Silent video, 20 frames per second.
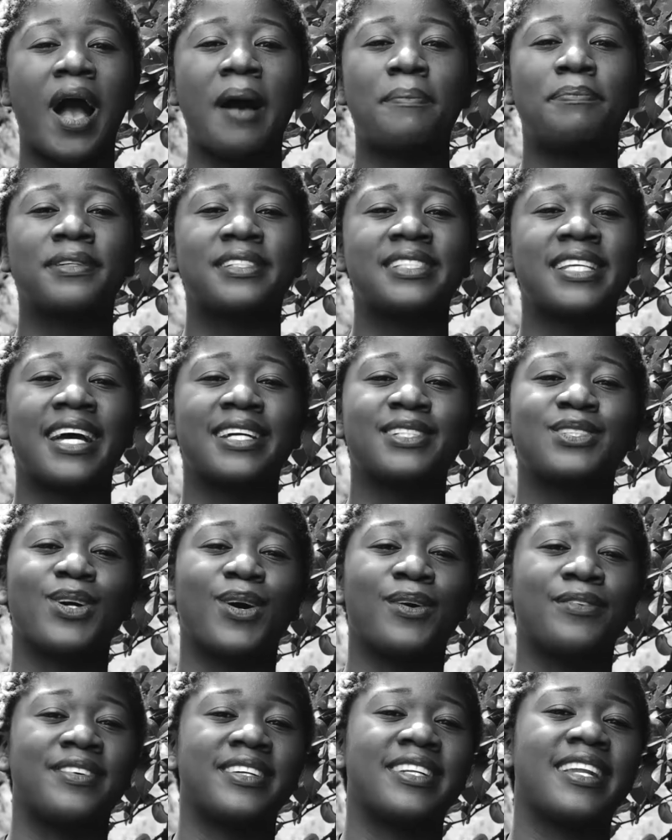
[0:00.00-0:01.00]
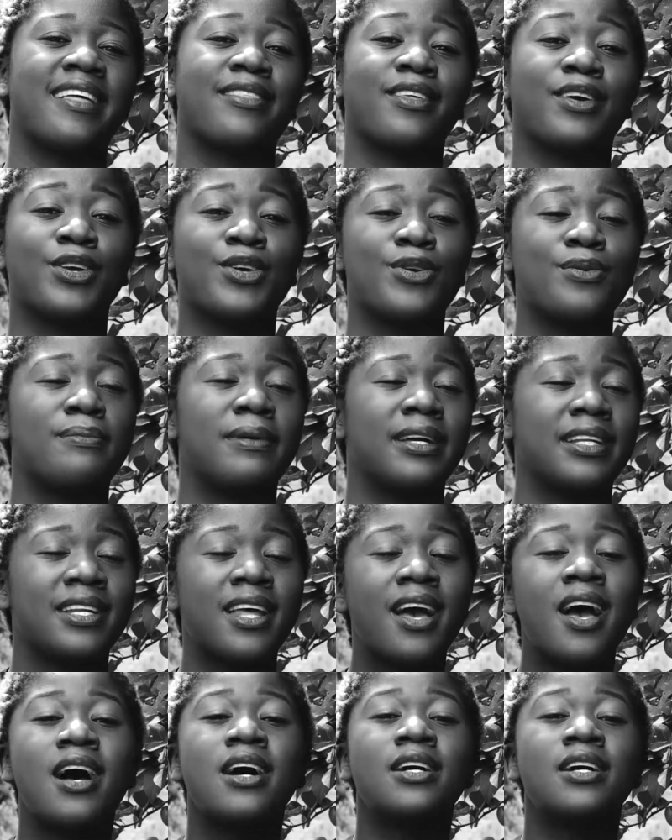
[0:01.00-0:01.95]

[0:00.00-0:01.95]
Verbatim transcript: appetite of another human,